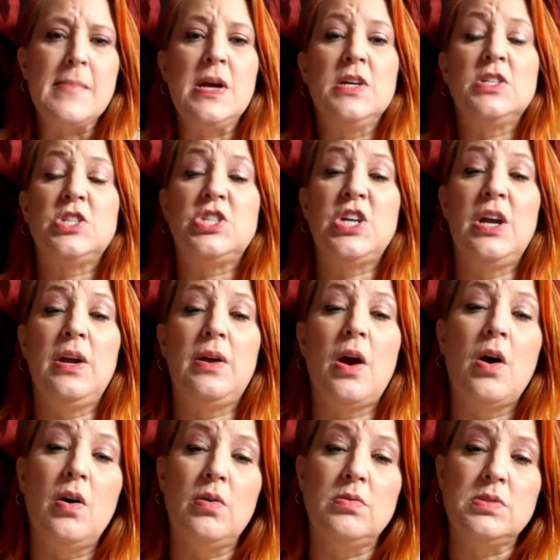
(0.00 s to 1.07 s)
She
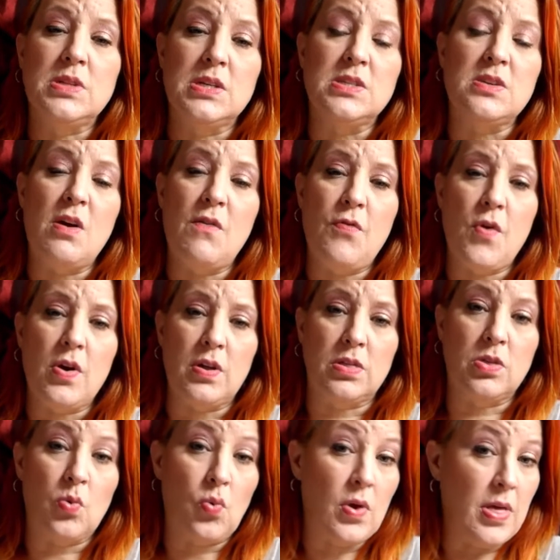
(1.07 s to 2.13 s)
goes, gets off work at
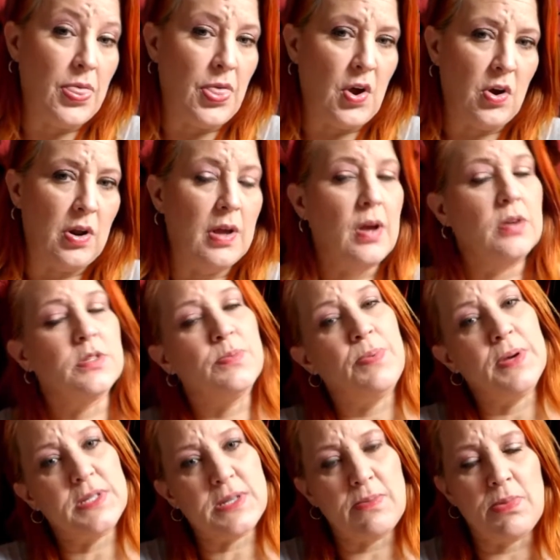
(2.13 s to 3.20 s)
3.30 and goes and
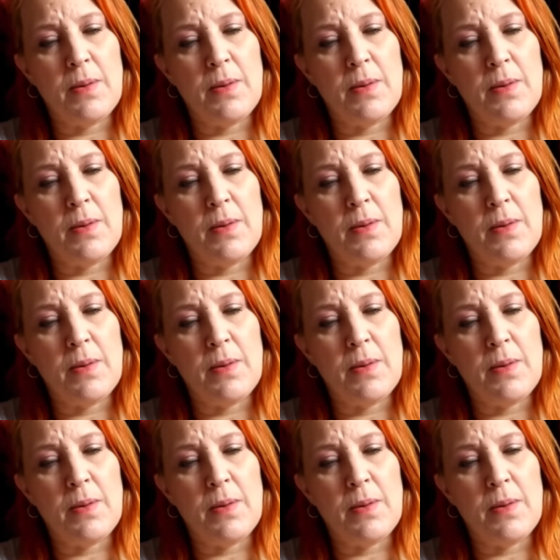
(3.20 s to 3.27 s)
picks up